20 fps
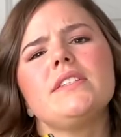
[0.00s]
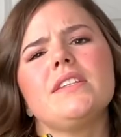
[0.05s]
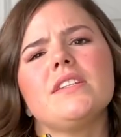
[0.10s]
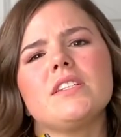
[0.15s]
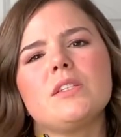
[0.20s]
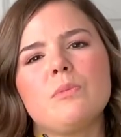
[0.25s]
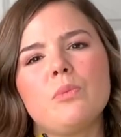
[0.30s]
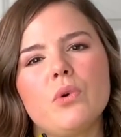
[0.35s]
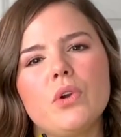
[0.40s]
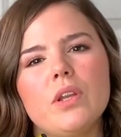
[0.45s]

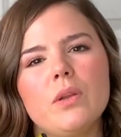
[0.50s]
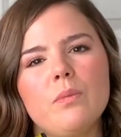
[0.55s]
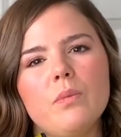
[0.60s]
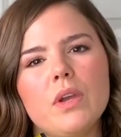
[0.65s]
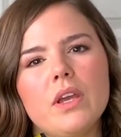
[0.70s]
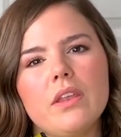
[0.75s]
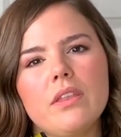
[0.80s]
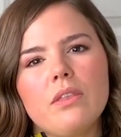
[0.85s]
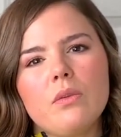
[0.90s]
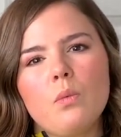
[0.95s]
disappointed
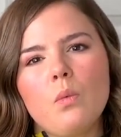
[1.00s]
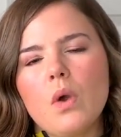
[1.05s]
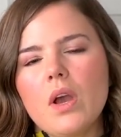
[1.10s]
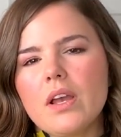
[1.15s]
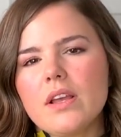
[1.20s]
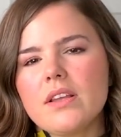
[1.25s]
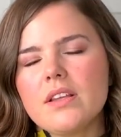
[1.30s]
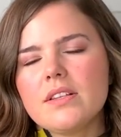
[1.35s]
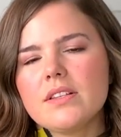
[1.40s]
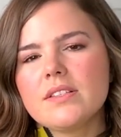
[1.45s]
with
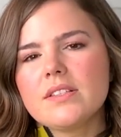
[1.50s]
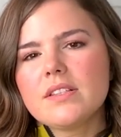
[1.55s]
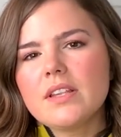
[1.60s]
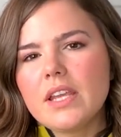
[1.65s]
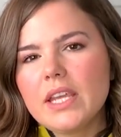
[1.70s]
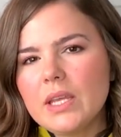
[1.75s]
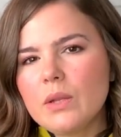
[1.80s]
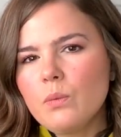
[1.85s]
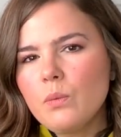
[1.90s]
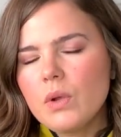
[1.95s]
was
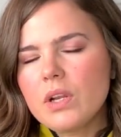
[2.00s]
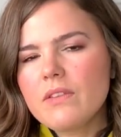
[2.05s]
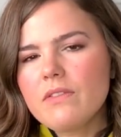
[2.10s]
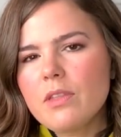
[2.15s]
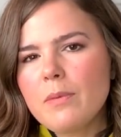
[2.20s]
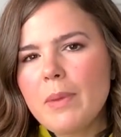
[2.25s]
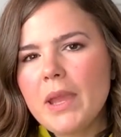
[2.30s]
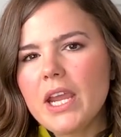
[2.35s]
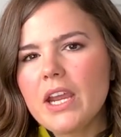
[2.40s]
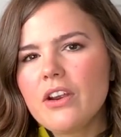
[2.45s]
in one of
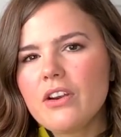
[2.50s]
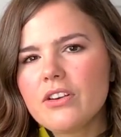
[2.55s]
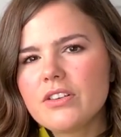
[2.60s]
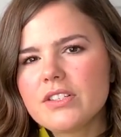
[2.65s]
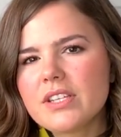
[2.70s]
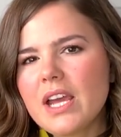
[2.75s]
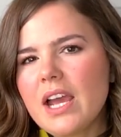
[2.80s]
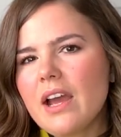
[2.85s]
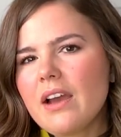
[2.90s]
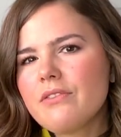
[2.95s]
the
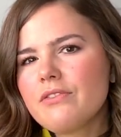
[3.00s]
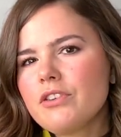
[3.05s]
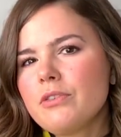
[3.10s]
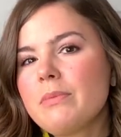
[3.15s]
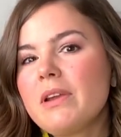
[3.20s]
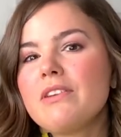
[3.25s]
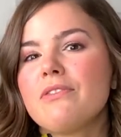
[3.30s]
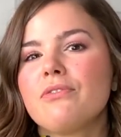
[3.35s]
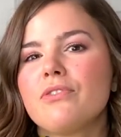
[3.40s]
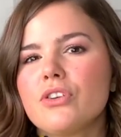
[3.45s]
pairs after
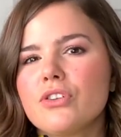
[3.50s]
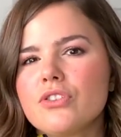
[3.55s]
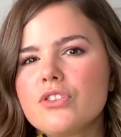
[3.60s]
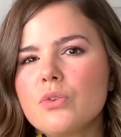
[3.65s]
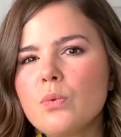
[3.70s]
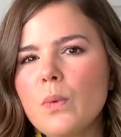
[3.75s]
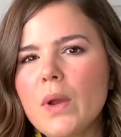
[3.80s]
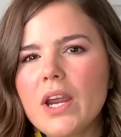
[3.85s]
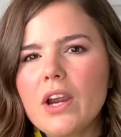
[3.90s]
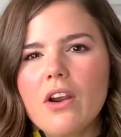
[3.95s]
my
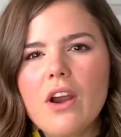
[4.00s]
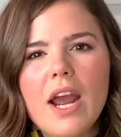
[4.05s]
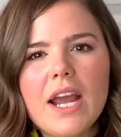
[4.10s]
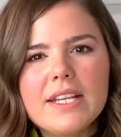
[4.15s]
first wear,